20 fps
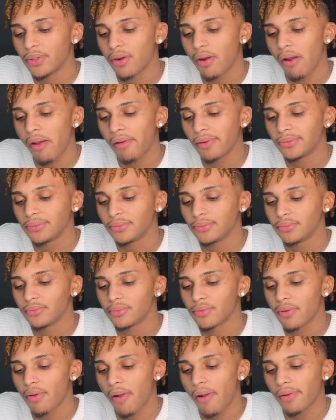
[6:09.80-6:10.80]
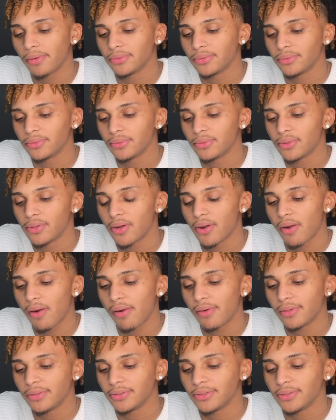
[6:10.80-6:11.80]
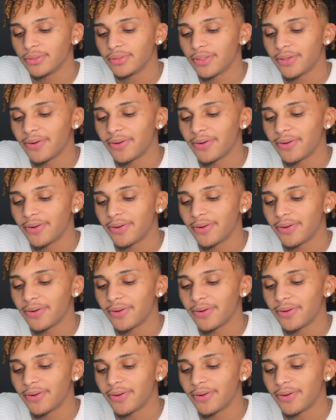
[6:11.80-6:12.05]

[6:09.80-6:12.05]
[no speech]